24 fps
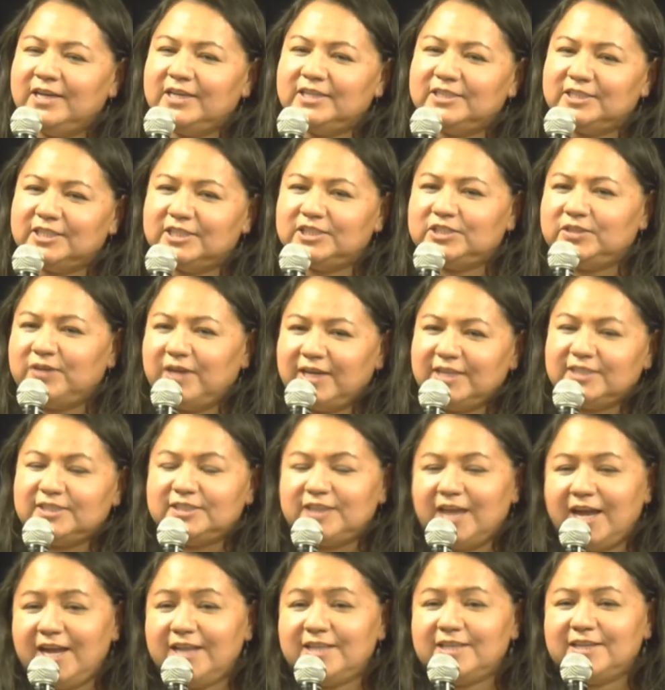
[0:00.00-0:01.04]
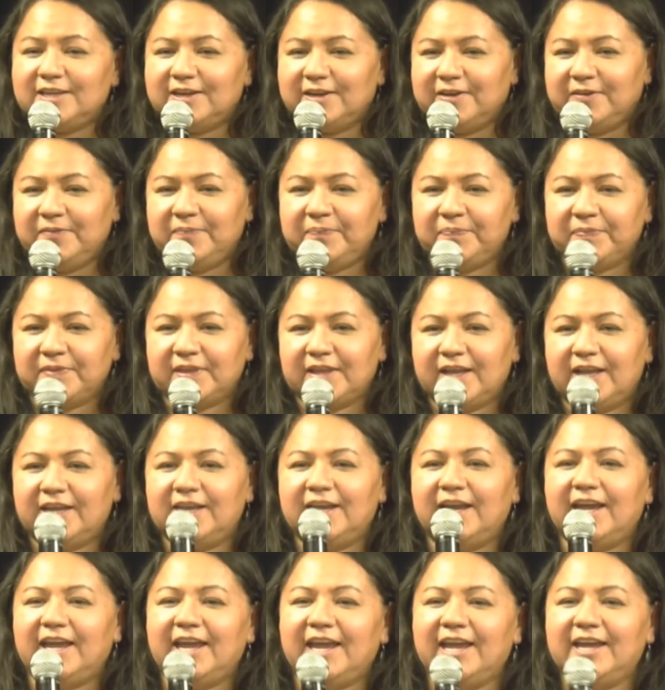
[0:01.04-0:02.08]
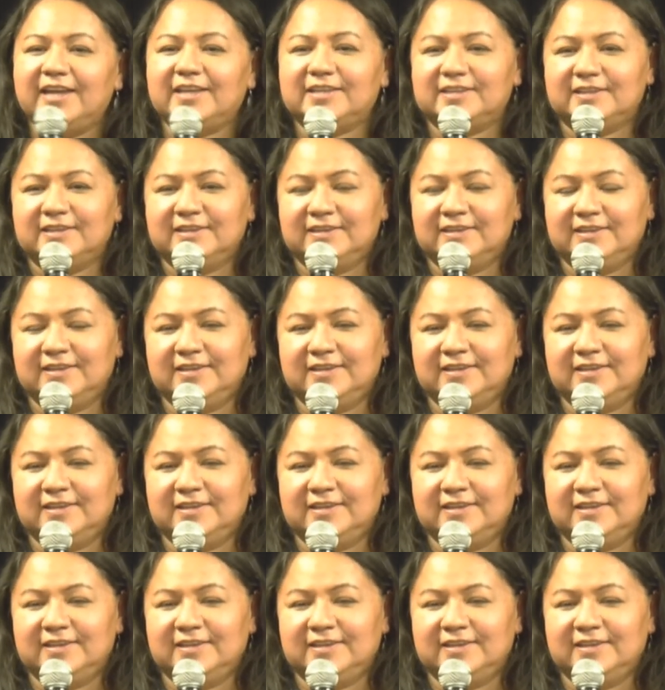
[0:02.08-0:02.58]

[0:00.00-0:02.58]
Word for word: He said, so I sat there, and I ate.